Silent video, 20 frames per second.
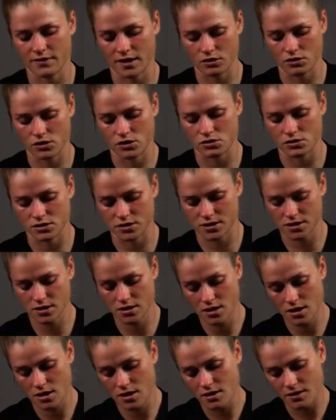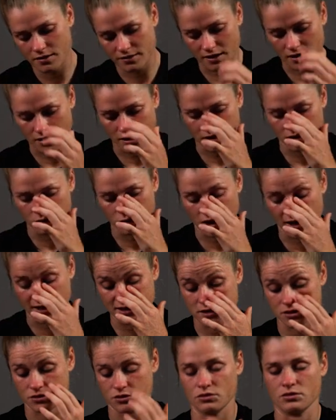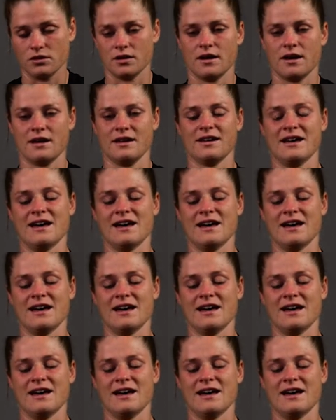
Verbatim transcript: values that I'd like to,